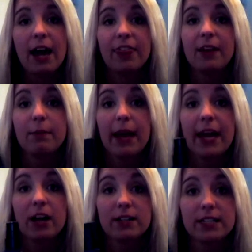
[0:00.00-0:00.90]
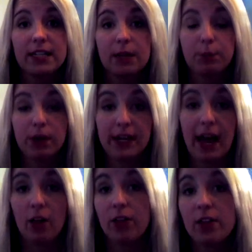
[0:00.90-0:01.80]
I think my hair has stayed pretty
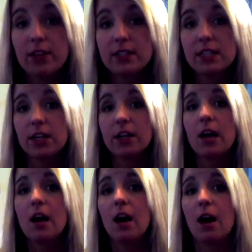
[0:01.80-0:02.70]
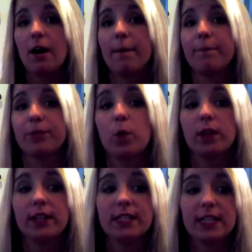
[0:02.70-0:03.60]
healthy this year, or
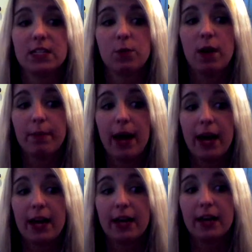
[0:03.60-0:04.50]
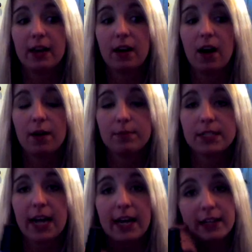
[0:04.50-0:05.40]
at least that's what my
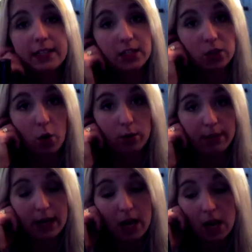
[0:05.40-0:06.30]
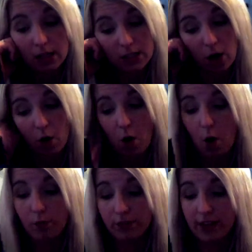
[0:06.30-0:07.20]
stylist has told me. So
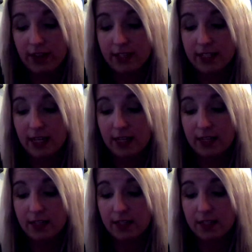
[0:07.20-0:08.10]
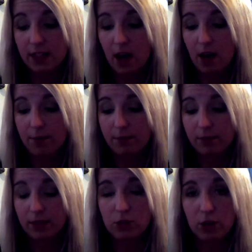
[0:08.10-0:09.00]
hopefully this is
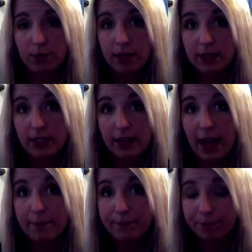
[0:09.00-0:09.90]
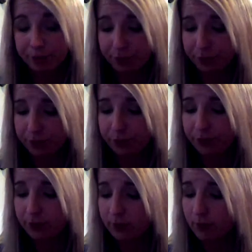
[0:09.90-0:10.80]
contributing to that.
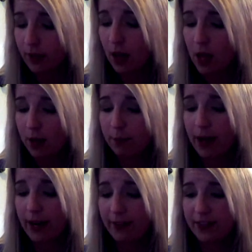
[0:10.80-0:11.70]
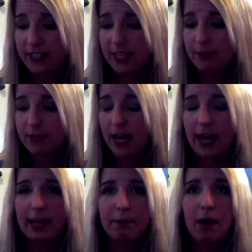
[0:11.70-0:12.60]
But at the same
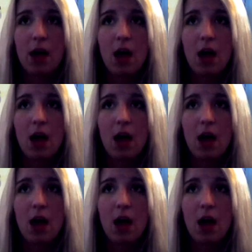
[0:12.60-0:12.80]
time,